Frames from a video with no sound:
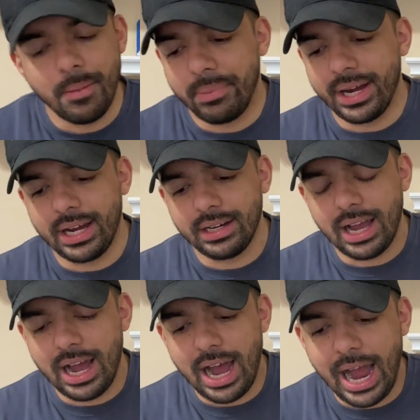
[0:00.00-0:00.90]

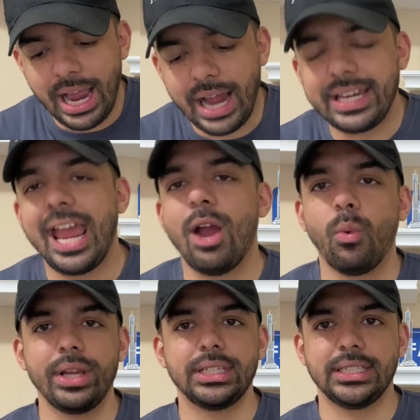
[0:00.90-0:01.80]
But I can't
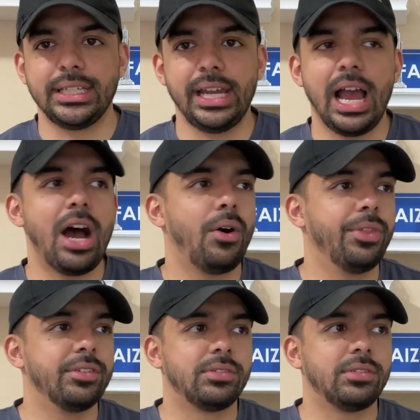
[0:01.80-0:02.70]
wait to see how
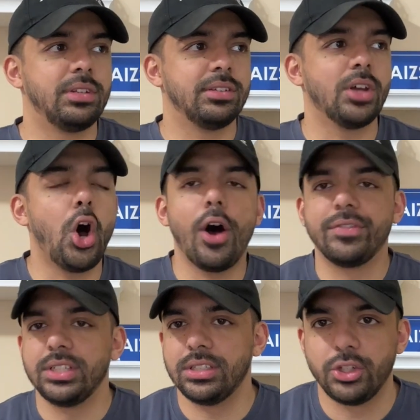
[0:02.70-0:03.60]
this
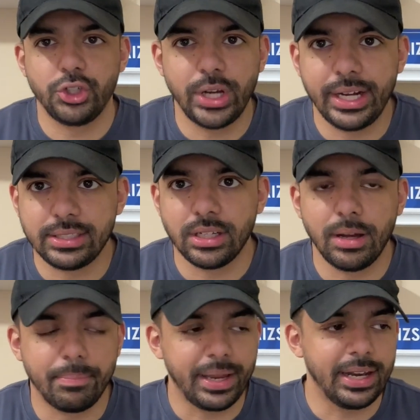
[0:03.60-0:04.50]
offseason shakes
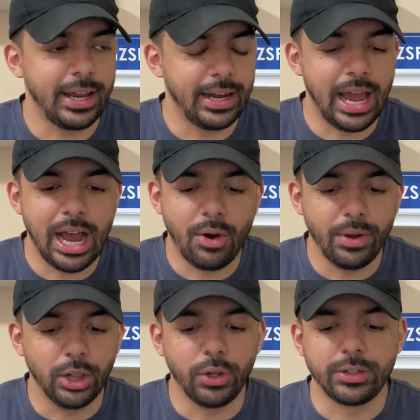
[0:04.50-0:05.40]
up and how
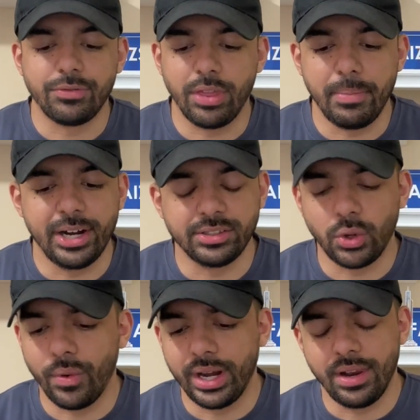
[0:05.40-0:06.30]
it looks for the Bears
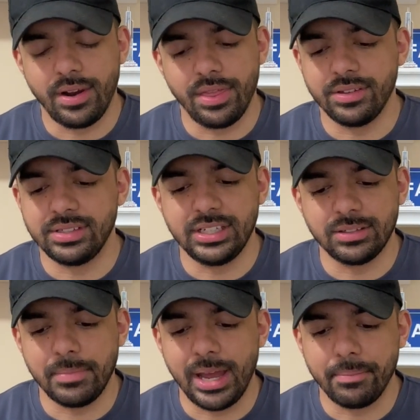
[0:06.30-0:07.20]
going into the
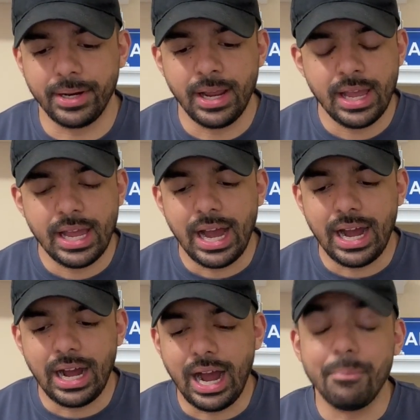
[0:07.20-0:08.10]
season, man. But
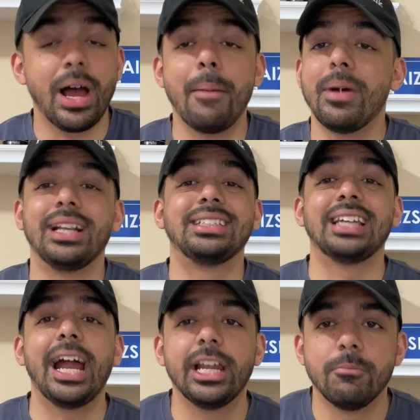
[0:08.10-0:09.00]
I'm
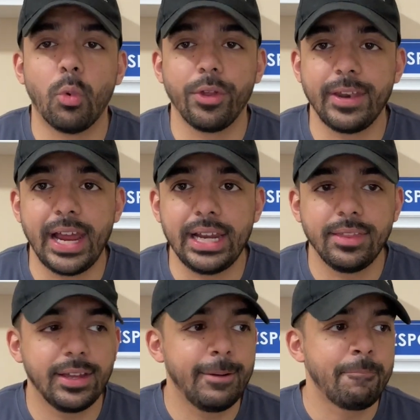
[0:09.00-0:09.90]
excited more than
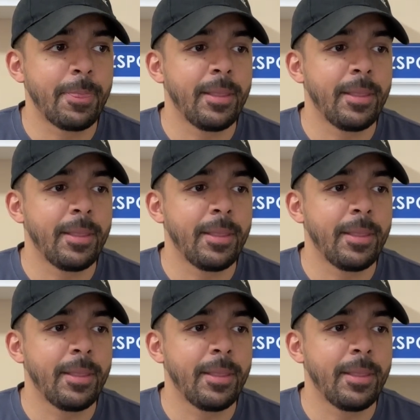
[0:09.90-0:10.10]
anything.